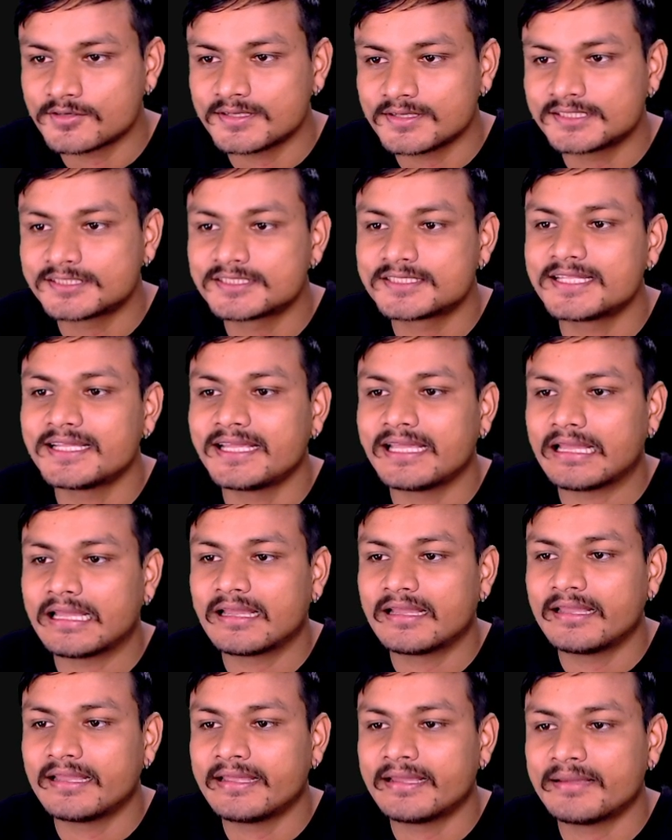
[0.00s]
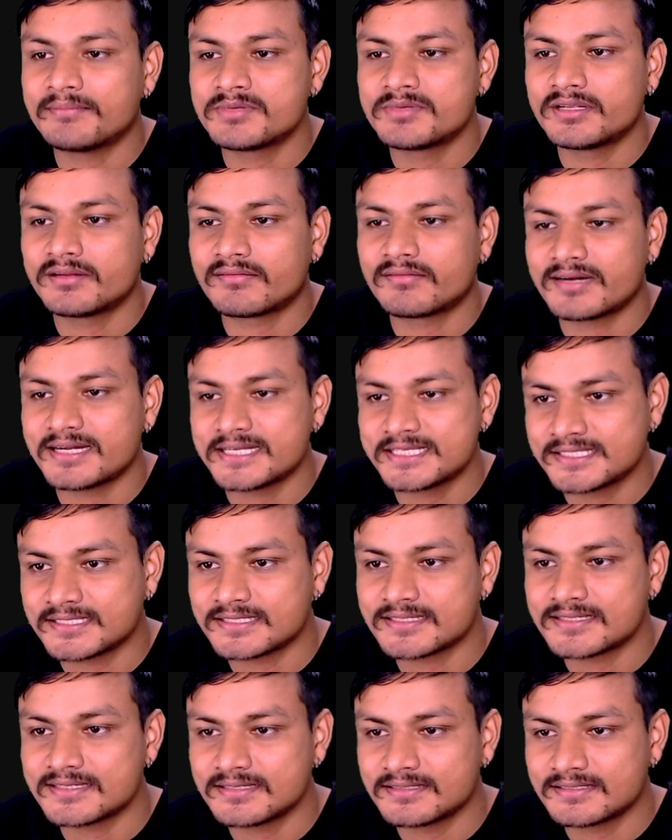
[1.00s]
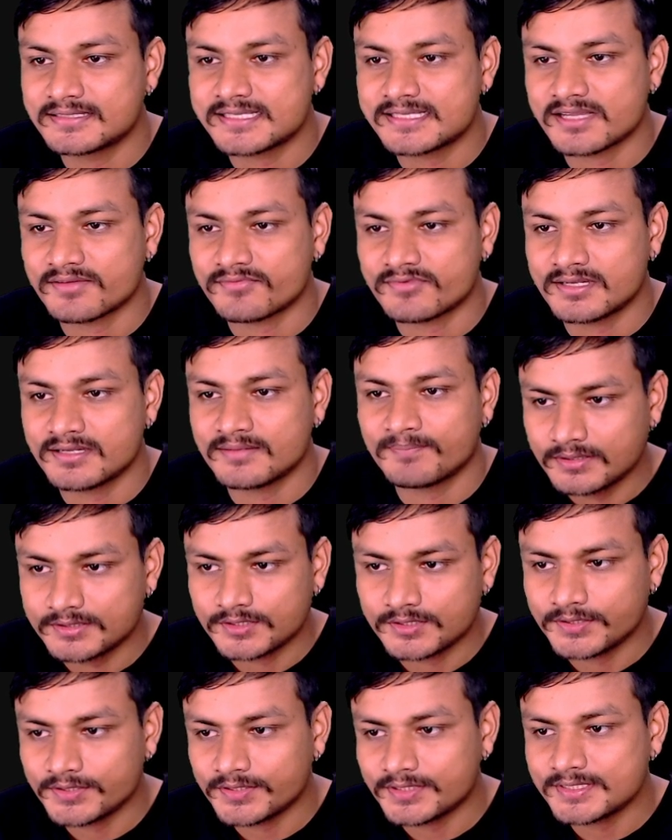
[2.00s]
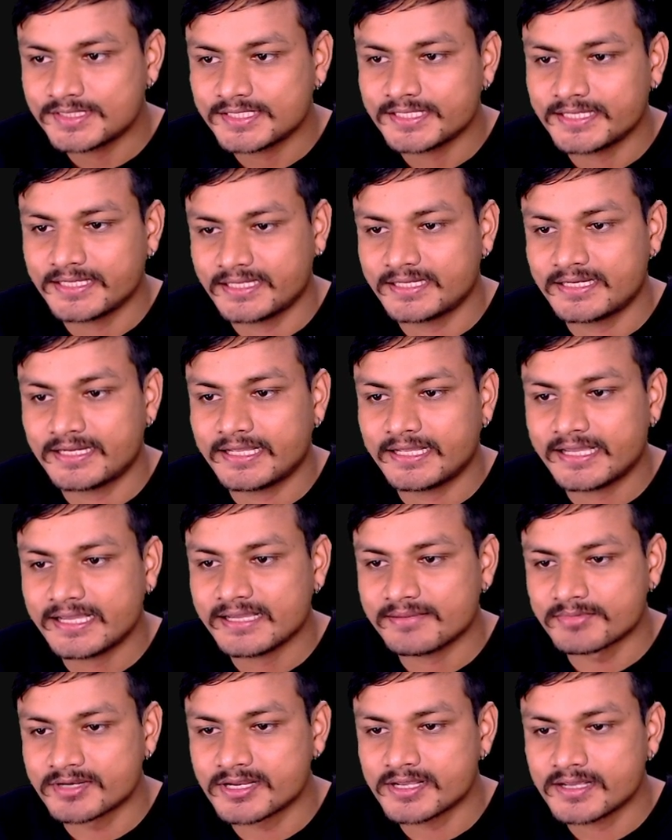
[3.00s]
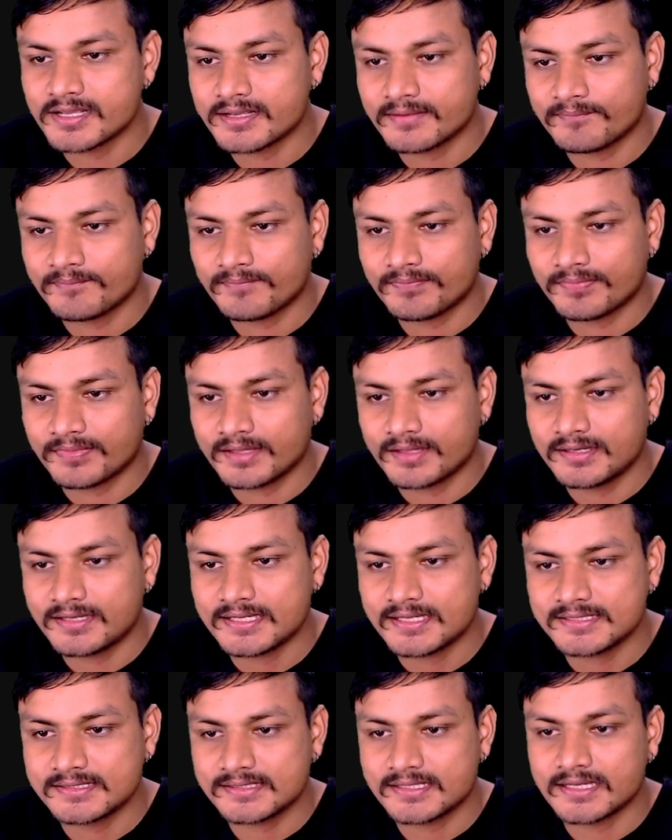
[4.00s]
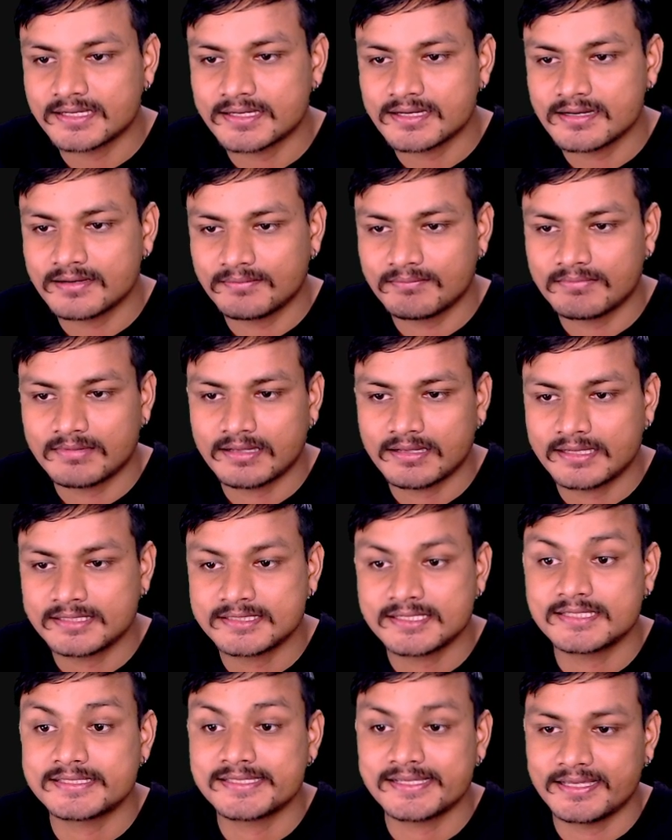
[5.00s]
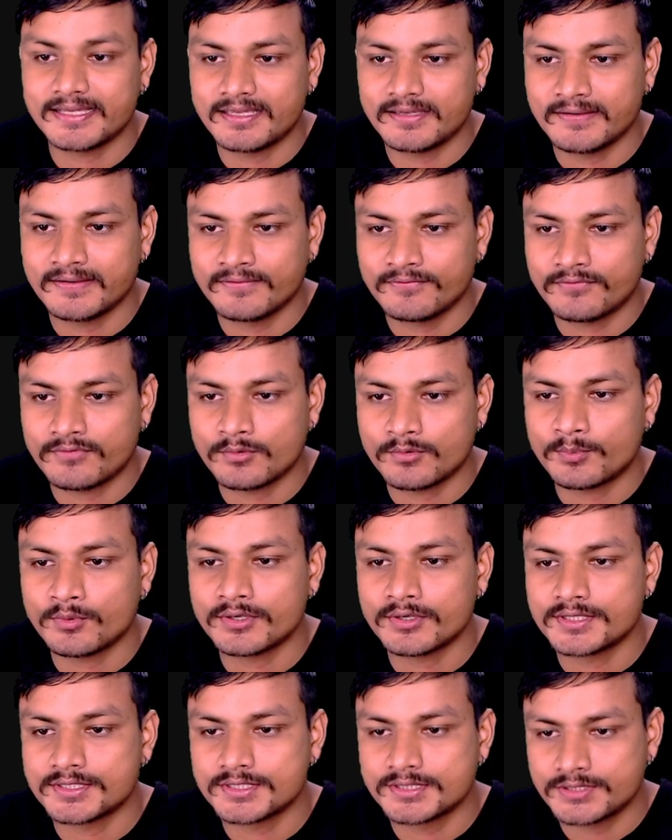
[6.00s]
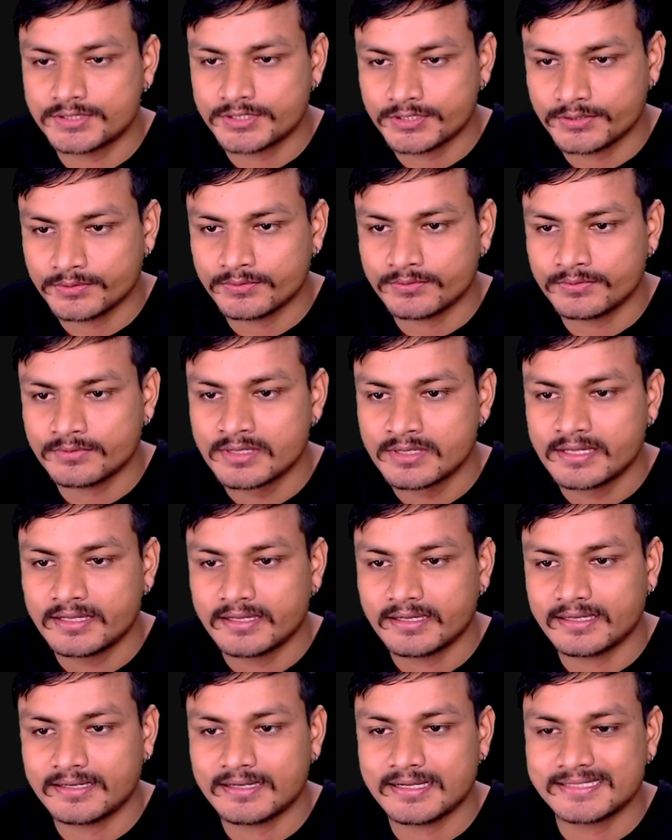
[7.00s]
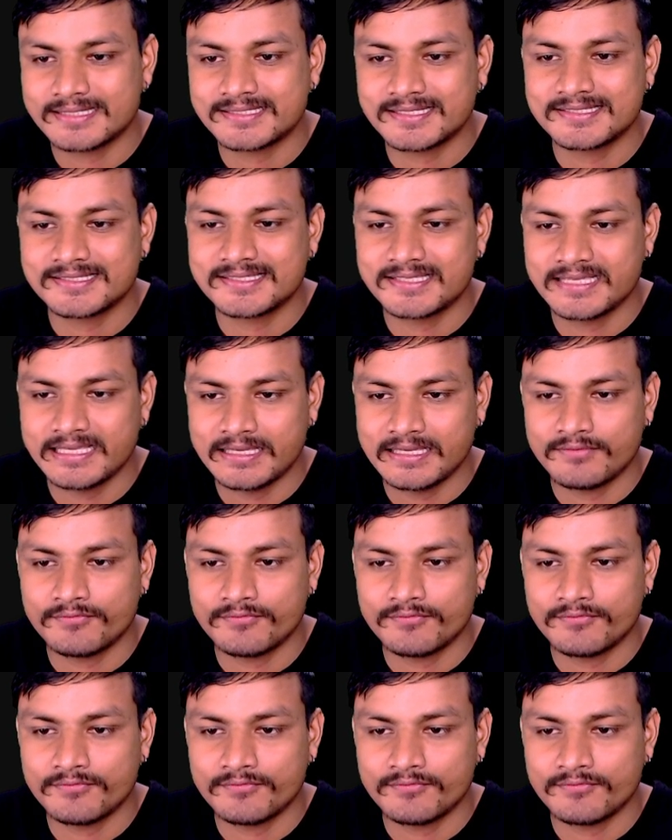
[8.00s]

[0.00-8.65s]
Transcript: it's the AMD Ryzen 7. So you can see in AMD, it has that SSE 4.2 and SSE